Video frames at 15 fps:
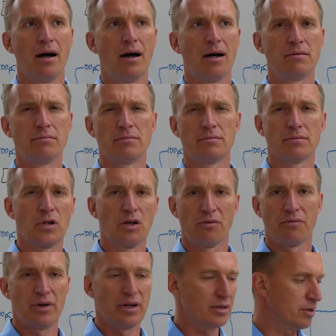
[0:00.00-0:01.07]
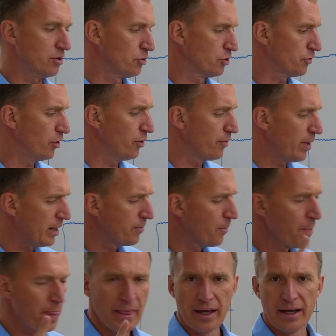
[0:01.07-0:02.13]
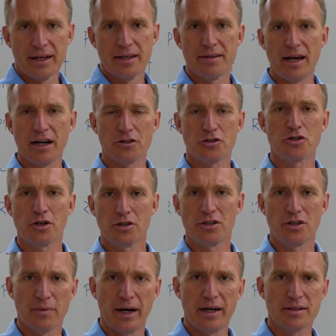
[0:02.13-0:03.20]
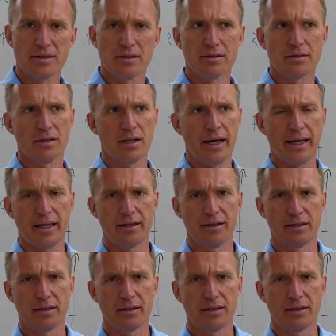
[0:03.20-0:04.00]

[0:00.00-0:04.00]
Where is it useful? Well, there are certain devices like